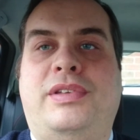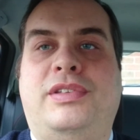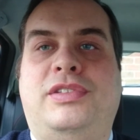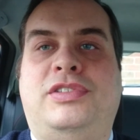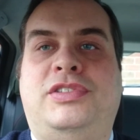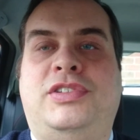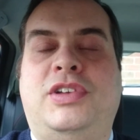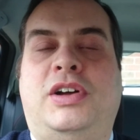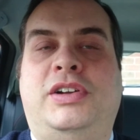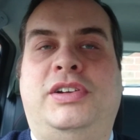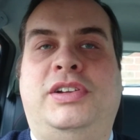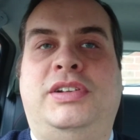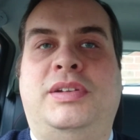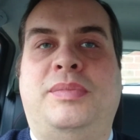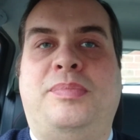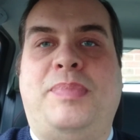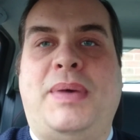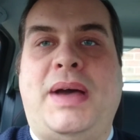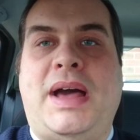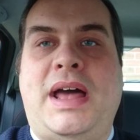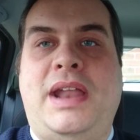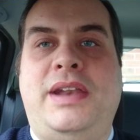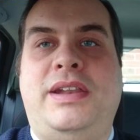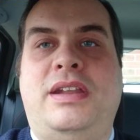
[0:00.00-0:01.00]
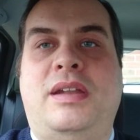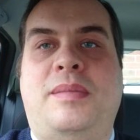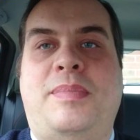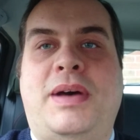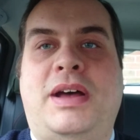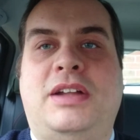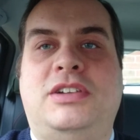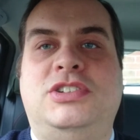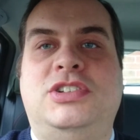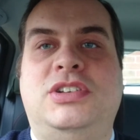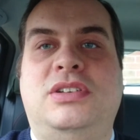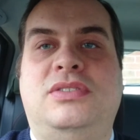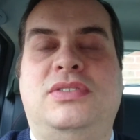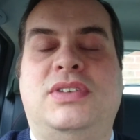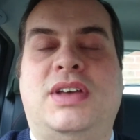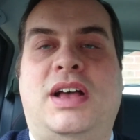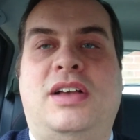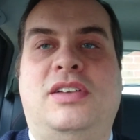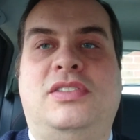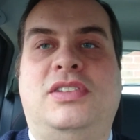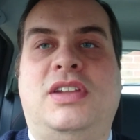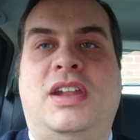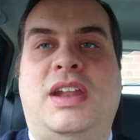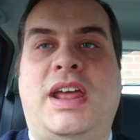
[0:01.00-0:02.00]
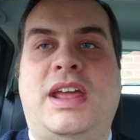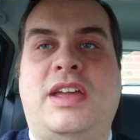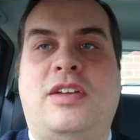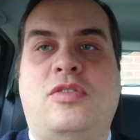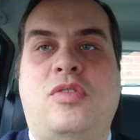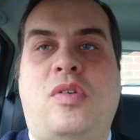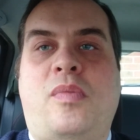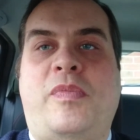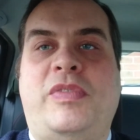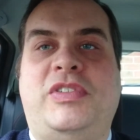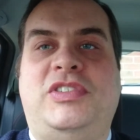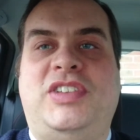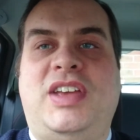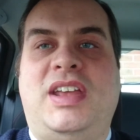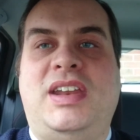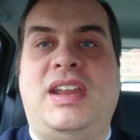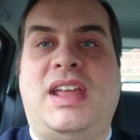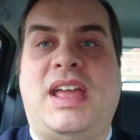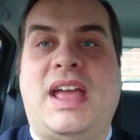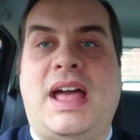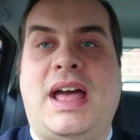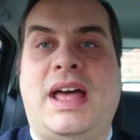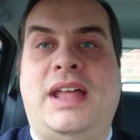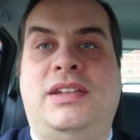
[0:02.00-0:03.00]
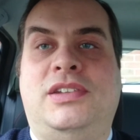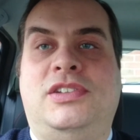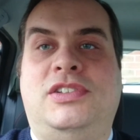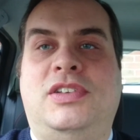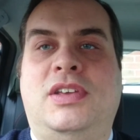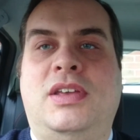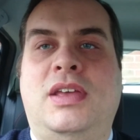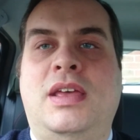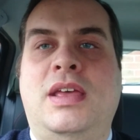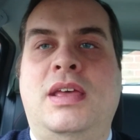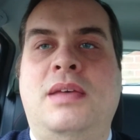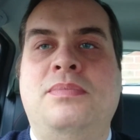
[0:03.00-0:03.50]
started a band in about 2008 called The Tin Cans.